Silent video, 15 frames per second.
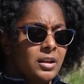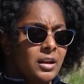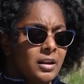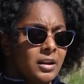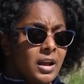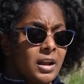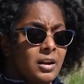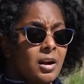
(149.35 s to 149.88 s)

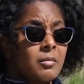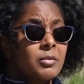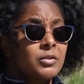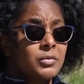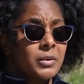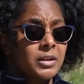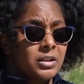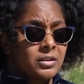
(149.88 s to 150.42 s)
and Ann Arbor
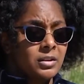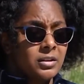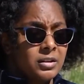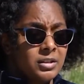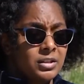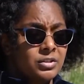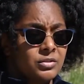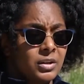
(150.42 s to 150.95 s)
2030
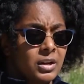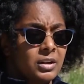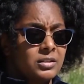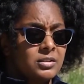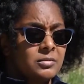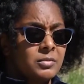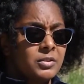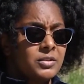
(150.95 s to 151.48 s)
district
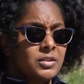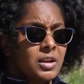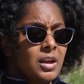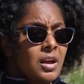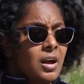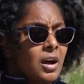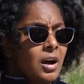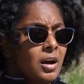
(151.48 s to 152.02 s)
customers
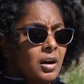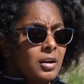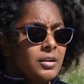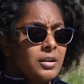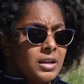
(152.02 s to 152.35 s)
uh,